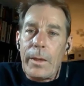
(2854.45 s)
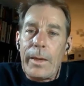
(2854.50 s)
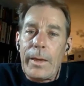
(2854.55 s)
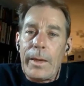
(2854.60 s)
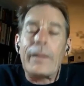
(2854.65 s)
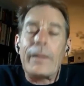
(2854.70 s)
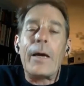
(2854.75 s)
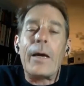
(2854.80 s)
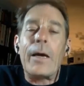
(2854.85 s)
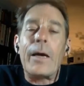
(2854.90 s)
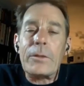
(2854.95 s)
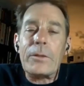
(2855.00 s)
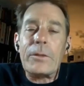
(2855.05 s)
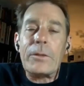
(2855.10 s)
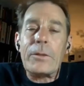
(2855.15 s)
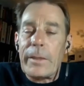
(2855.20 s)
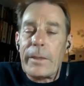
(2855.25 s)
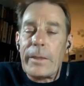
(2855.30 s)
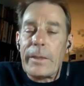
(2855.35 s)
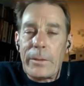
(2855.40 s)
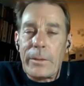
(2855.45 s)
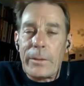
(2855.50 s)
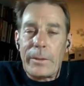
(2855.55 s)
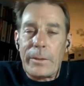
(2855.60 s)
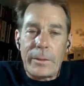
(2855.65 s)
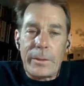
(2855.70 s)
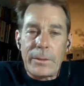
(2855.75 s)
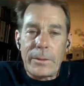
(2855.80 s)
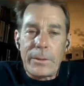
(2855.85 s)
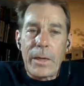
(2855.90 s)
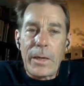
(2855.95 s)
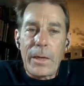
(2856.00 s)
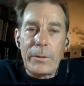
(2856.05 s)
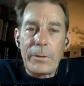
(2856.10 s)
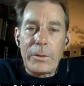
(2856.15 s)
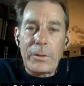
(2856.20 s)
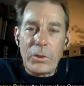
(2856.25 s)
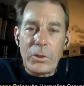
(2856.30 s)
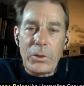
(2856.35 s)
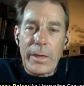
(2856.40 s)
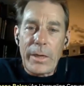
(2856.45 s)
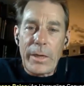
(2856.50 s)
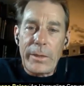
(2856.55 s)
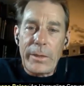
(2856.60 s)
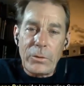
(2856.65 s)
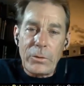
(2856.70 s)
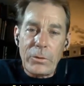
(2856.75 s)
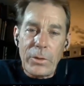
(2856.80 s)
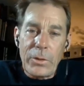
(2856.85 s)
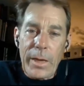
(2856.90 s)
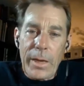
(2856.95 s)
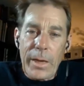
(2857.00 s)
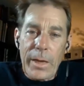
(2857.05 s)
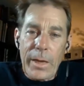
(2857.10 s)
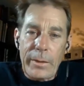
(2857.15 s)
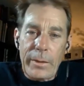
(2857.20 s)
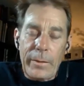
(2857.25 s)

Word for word: and i understand the desire to change that